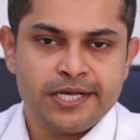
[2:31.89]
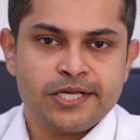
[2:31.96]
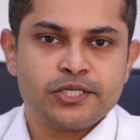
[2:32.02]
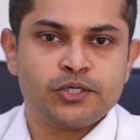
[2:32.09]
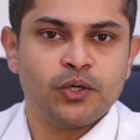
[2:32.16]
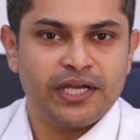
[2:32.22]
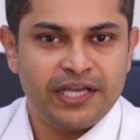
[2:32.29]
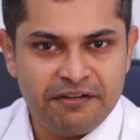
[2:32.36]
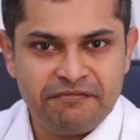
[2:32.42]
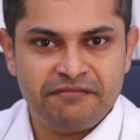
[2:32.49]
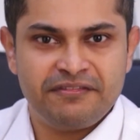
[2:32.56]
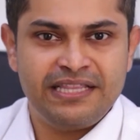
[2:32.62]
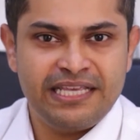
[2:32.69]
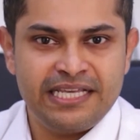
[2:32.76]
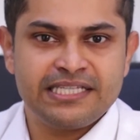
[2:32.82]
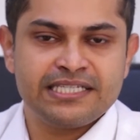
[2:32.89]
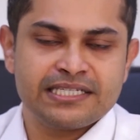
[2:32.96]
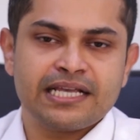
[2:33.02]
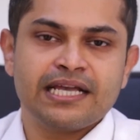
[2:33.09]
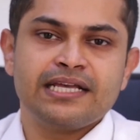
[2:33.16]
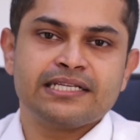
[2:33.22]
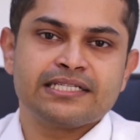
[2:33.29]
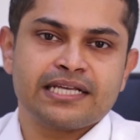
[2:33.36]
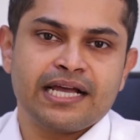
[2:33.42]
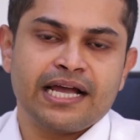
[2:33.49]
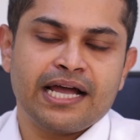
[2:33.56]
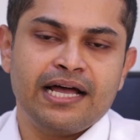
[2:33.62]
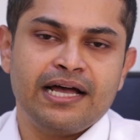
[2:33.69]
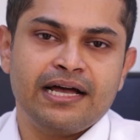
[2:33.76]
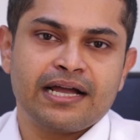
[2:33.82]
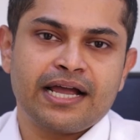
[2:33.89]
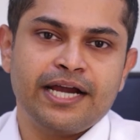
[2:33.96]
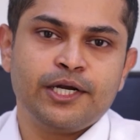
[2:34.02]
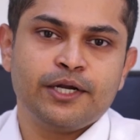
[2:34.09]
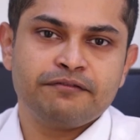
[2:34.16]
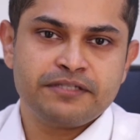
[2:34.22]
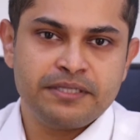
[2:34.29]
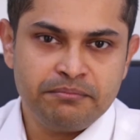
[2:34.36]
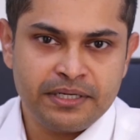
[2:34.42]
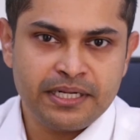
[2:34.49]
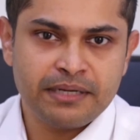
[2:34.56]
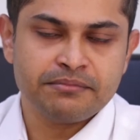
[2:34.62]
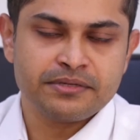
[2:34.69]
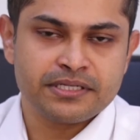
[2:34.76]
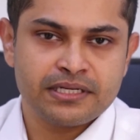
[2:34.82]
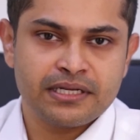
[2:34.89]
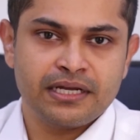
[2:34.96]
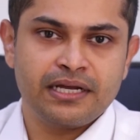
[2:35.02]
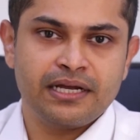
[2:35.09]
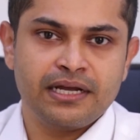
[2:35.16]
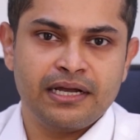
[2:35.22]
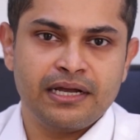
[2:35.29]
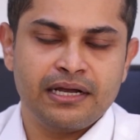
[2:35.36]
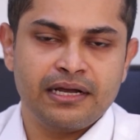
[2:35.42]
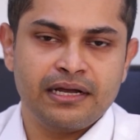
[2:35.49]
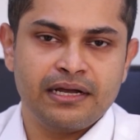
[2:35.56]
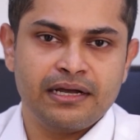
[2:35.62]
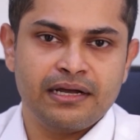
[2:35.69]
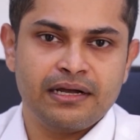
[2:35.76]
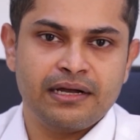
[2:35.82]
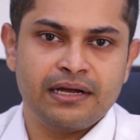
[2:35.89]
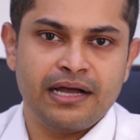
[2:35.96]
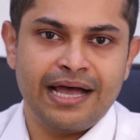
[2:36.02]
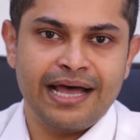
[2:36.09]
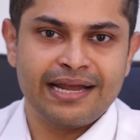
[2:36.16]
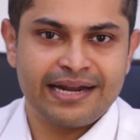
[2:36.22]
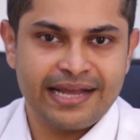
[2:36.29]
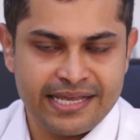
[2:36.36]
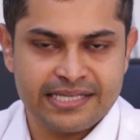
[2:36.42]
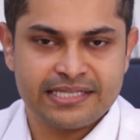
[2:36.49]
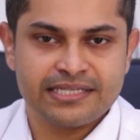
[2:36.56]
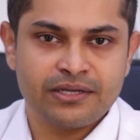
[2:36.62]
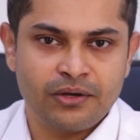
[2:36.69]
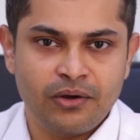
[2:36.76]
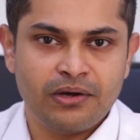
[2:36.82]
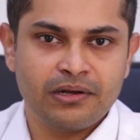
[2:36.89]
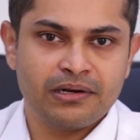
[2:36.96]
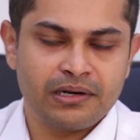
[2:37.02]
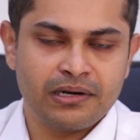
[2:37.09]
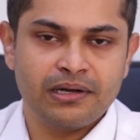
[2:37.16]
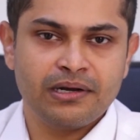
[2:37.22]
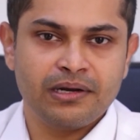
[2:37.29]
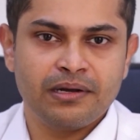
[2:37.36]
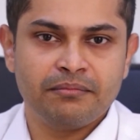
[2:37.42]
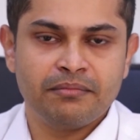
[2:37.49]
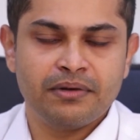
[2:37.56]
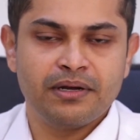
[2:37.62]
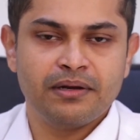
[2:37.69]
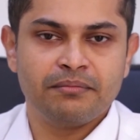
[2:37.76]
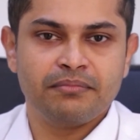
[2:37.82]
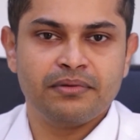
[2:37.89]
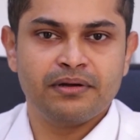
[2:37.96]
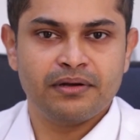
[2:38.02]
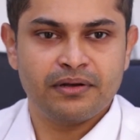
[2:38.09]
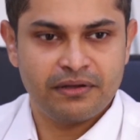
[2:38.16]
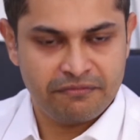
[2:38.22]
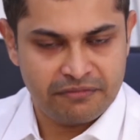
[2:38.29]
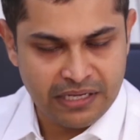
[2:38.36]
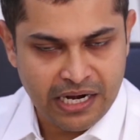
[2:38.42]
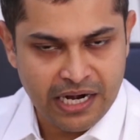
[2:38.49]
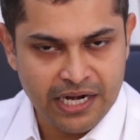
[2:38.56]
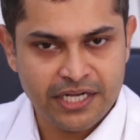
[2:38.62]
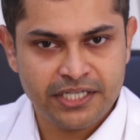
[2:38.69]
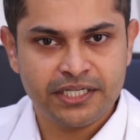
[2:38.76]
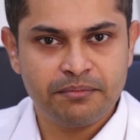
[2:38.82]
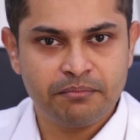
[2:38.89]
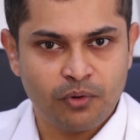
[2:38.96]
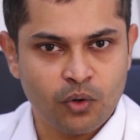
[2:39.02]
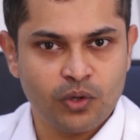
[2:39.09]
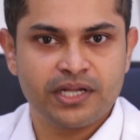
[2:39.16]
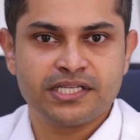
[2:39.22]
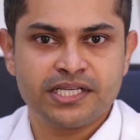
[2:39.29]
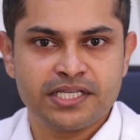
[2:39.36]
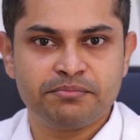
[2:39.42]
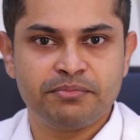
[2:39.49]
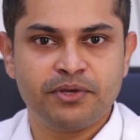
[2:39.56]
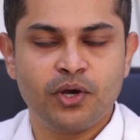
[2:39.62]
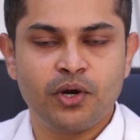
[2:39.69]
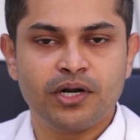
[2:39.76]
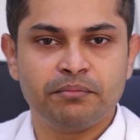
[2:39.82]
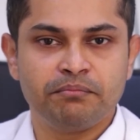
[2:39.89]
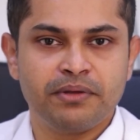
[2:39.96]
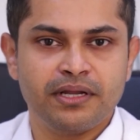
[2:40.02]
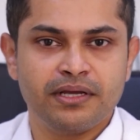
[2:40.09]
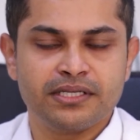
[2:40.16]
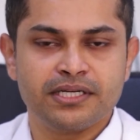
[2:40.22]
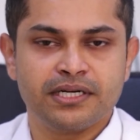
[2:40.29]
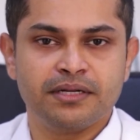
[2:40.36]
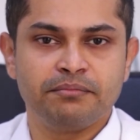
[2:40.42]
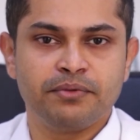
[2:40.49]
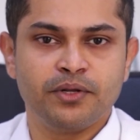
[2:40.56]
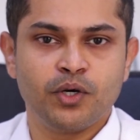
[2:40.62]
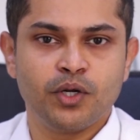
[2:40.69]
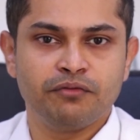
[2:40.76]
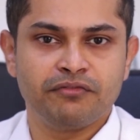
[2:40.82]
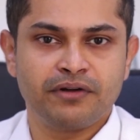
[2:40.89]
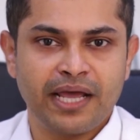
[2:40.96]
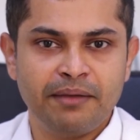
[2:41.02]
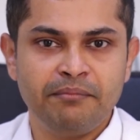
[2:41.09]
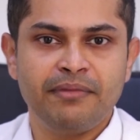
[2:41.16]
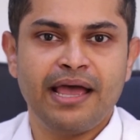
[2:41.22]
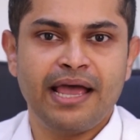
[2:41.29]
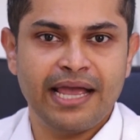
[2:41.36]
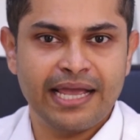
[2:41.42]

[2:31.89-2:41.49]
So if these kind of symptoms arise, or if the condition progresses beyond a certain period of time,